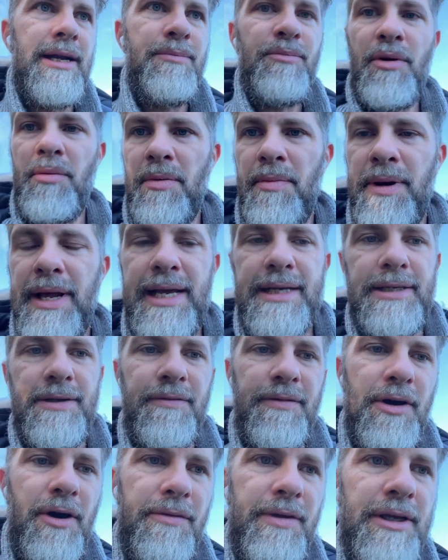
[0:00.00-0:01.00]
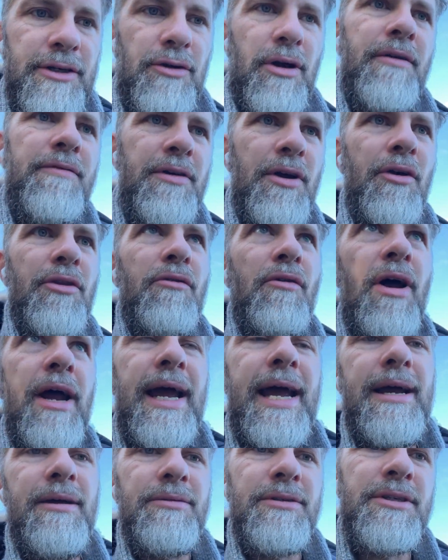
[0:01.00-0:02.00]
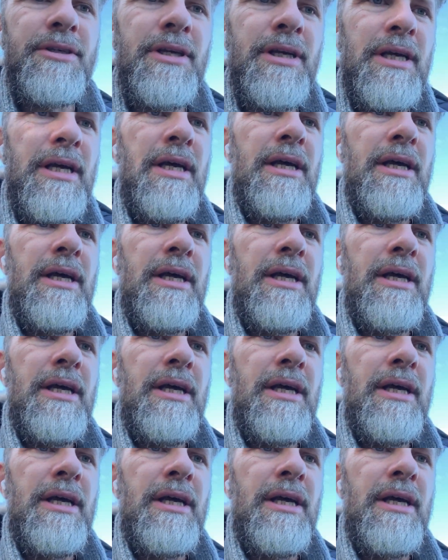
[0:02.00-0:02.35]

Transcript: Probably is if you've got things right. If you've got the right house,